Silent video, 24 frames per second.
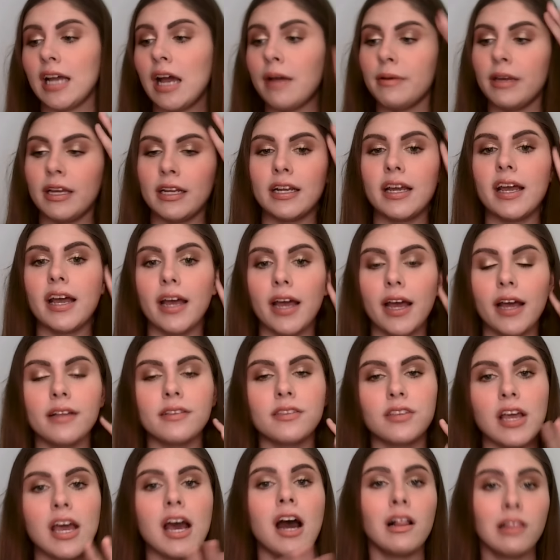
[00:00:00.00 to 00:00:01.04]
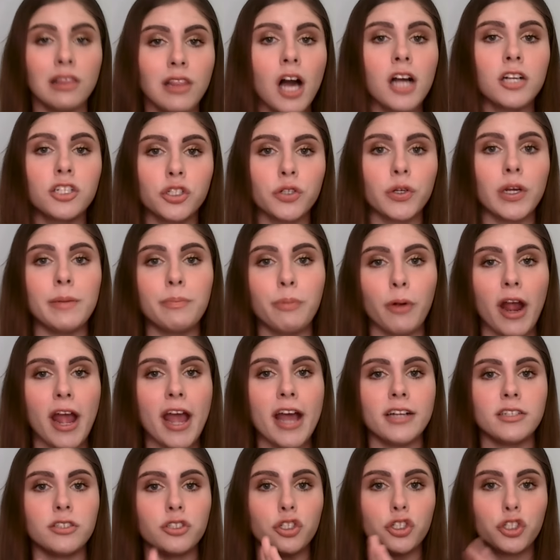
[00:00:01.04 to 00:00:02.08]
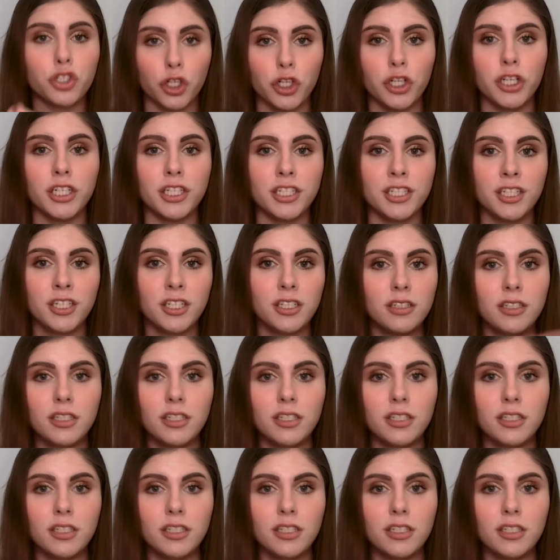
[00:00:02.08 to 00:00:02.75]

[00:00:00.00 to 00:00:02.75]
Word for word: I mean, a luxury brand should,